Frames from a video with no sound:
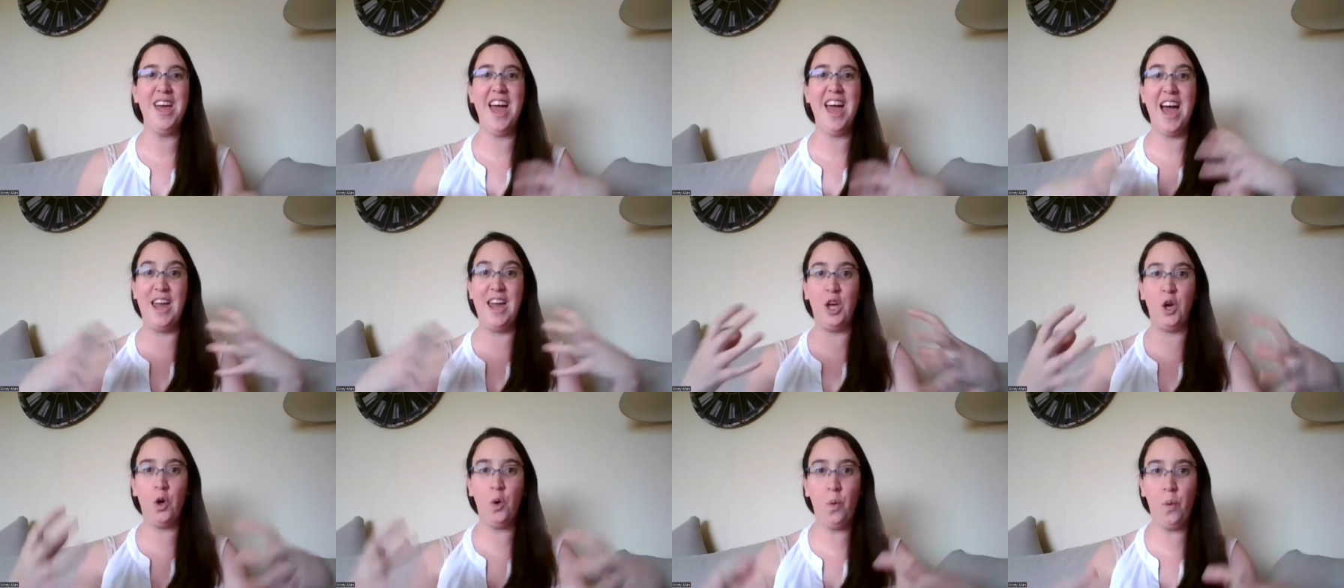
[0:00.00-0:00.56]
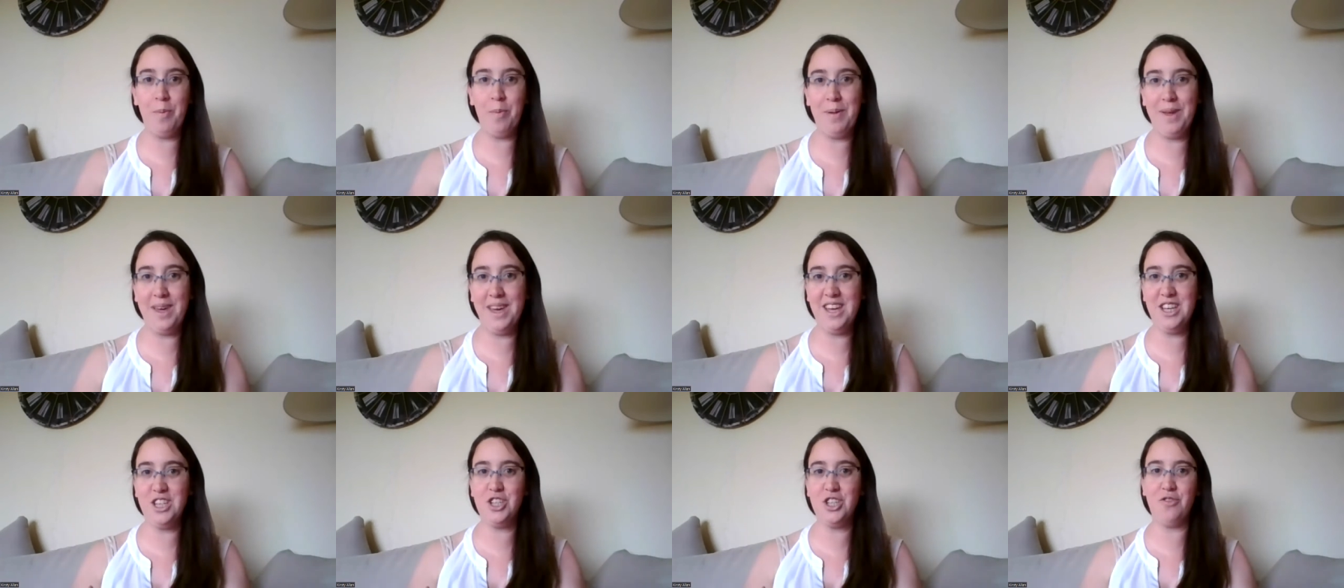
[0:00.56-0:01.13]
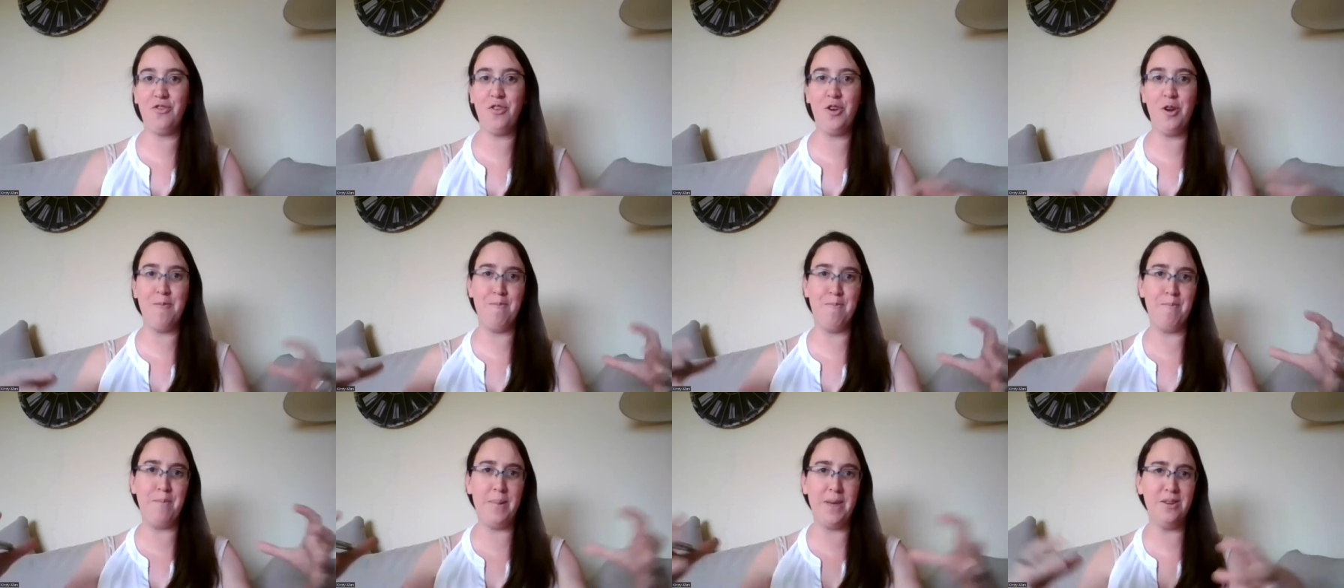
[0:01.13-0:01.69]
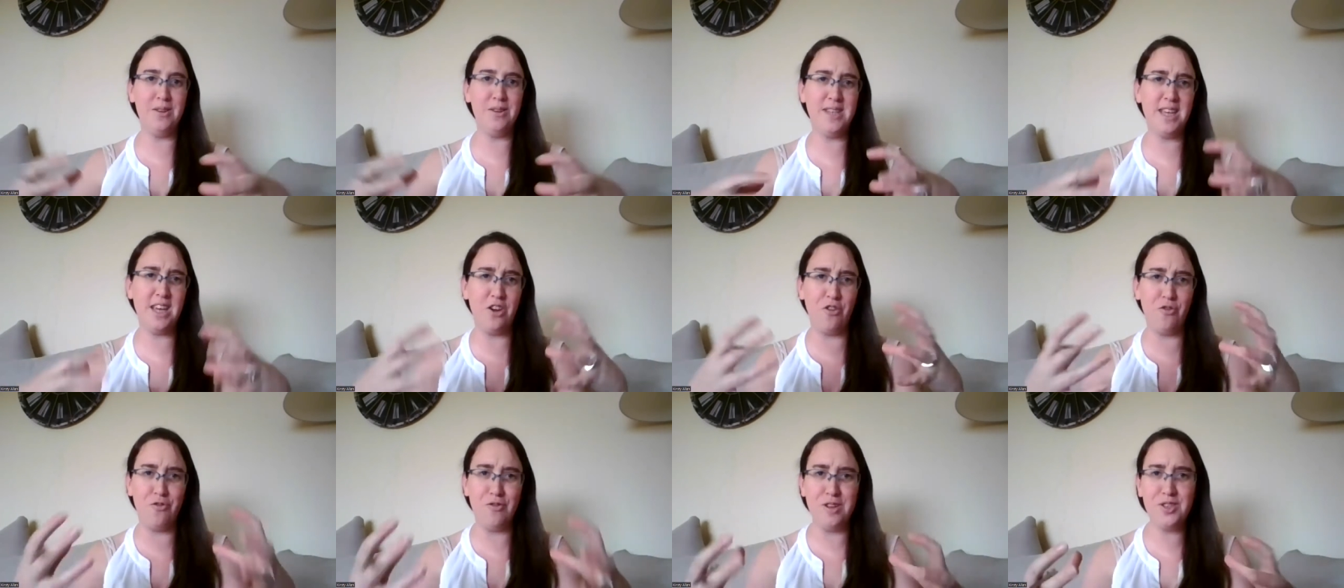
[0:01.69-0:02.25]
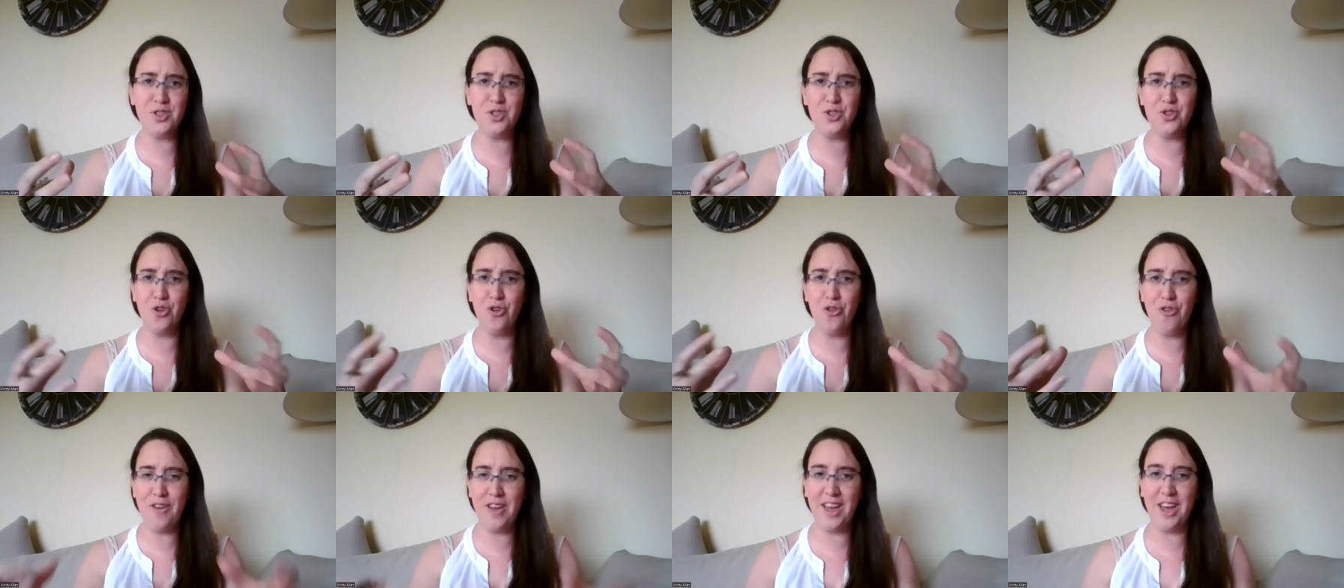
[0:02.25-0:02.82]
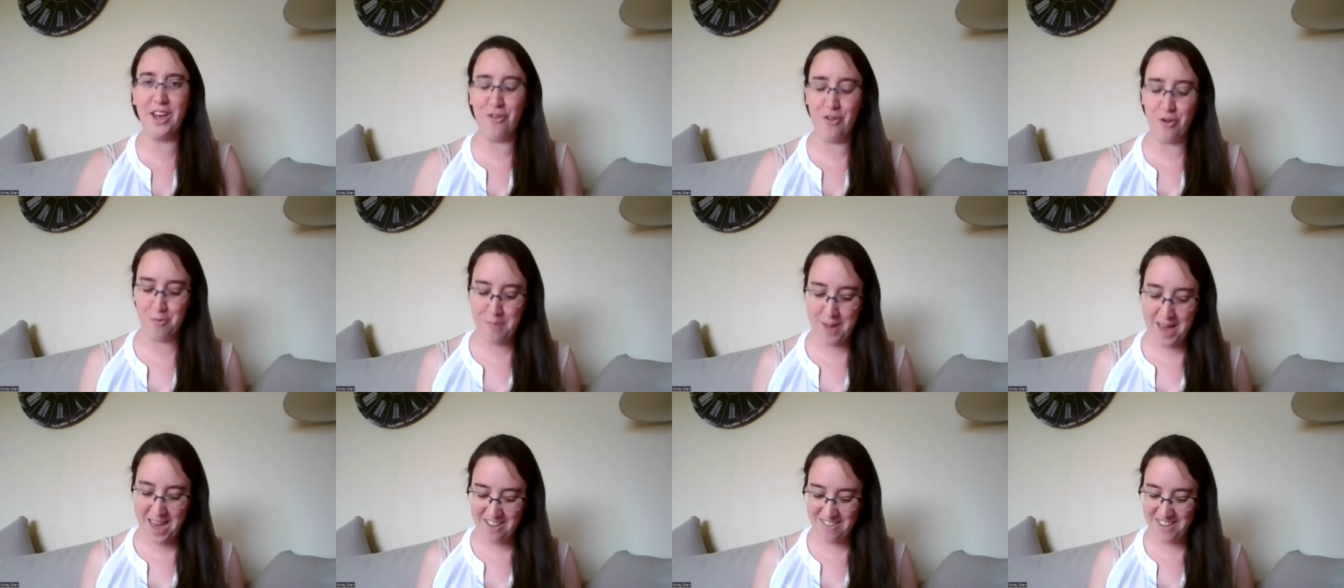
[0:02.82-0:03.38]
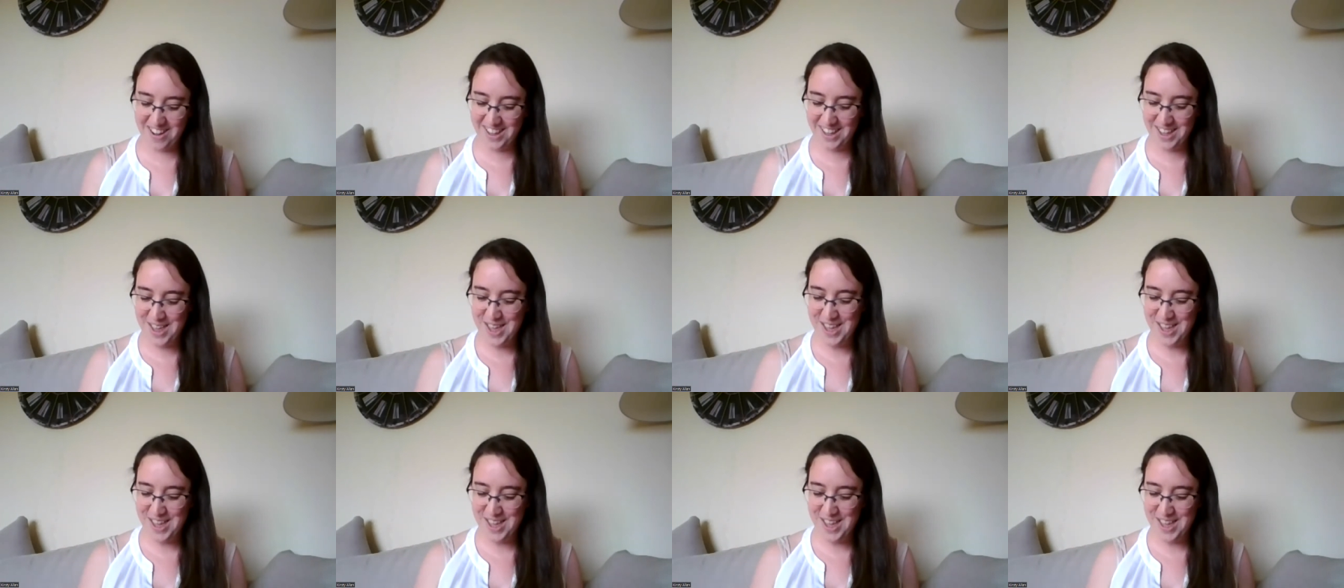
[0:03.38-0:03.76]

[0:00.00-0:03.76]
and equipping each other and building and restoring and repairing.